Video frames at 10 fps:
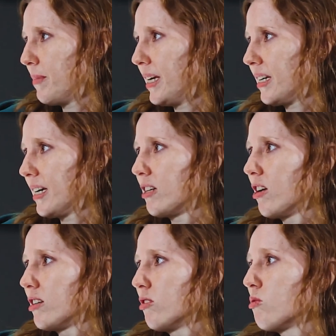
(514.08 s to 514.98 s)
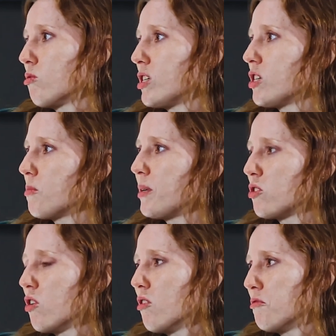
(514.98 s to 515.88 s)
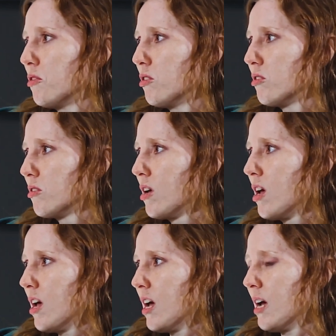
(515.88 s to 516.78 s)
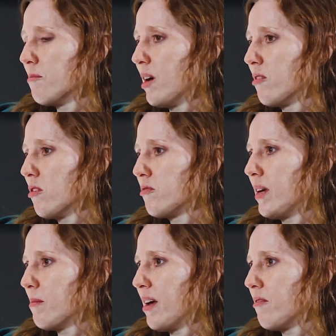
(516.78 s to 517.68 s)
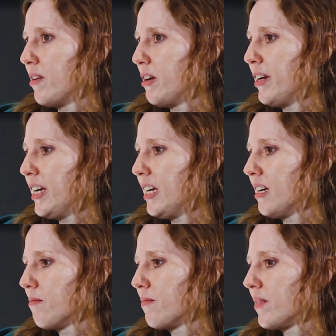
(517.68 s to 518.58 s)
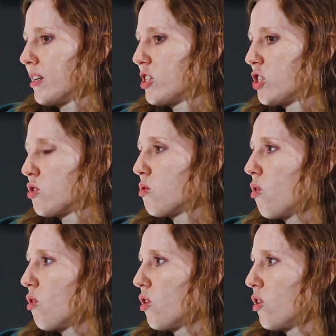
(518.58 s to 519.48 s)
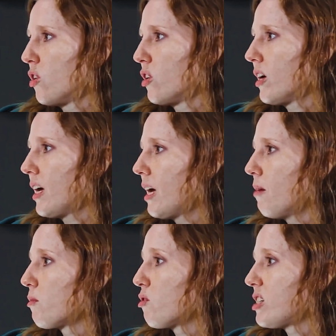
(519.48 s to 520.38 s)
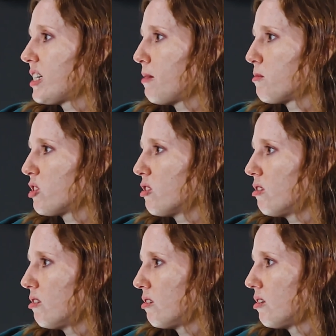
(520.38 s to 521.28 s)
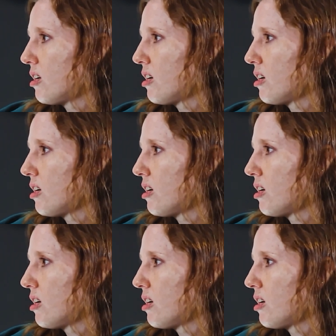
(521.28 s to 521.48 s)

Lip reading: Pinker titled Kos op die Tafel. And both of them have very strong conceptual,